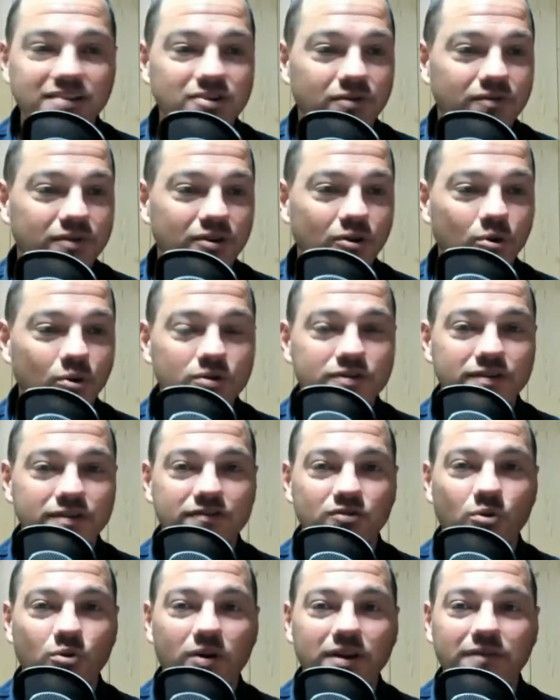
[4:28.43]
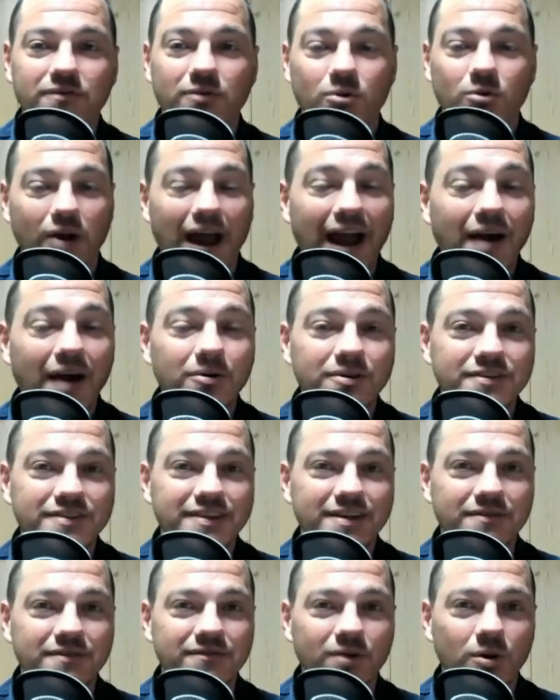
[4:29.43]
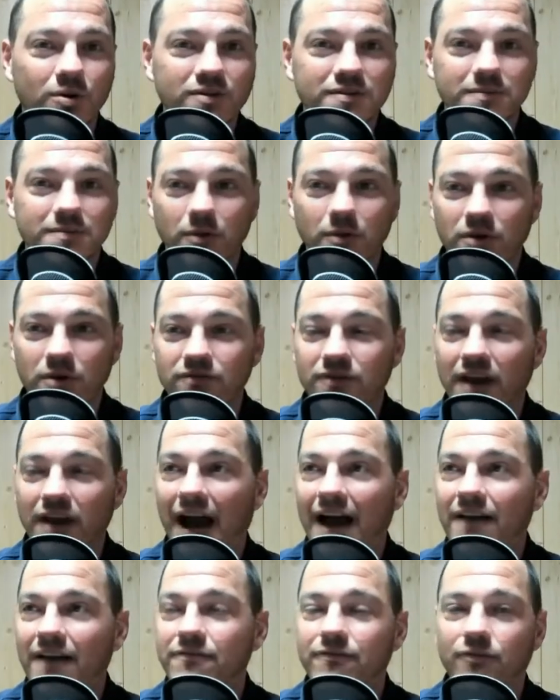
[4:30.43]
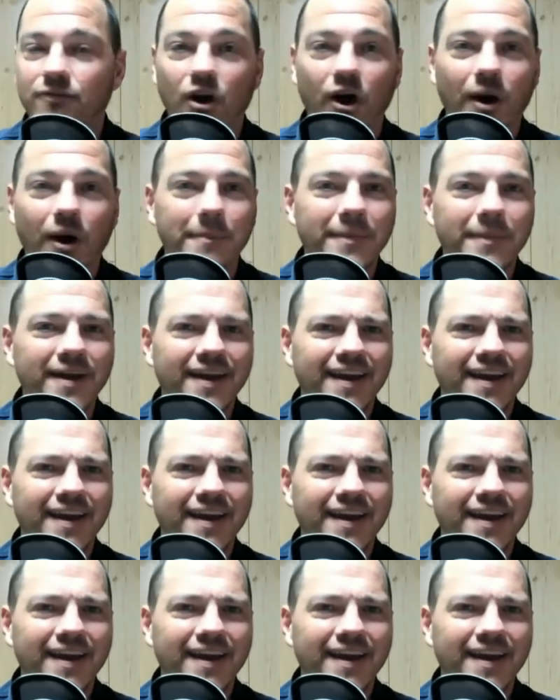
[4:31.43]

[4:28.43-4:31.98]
over the course of 24 hours here, folks. I mean, we've gone from,